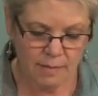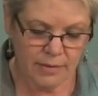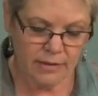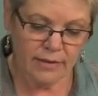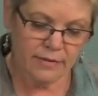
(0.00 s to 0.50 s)

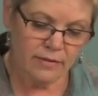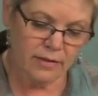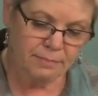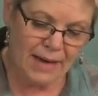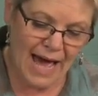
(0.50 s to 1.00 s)
But
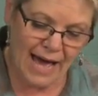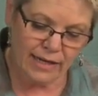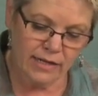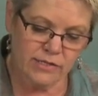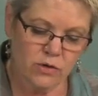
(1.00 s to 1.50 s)
the
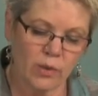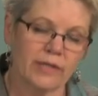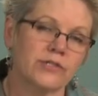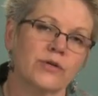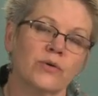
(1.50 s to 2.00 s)
back is
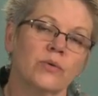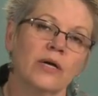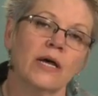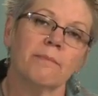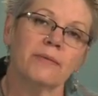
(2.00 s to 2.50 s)
going to
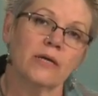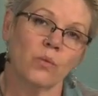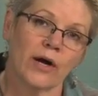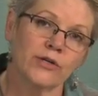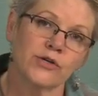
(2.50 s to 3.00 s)
be
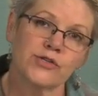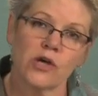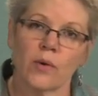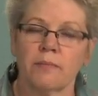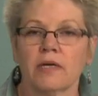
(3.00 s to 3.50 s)
where you're
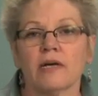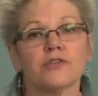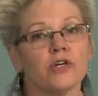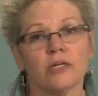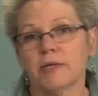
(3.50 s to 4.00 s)
sewing
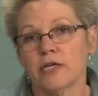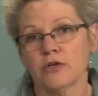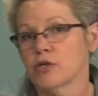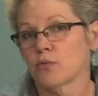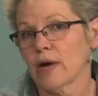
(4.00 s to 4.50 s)
because you're going to be
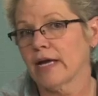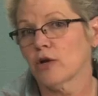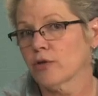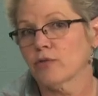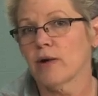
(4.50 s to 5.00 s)
using
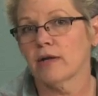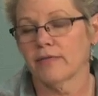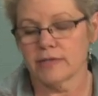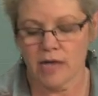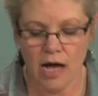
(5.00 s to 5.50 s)
regular thread
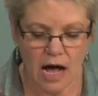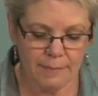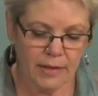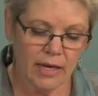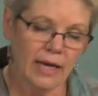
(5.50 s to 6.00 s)
on the top,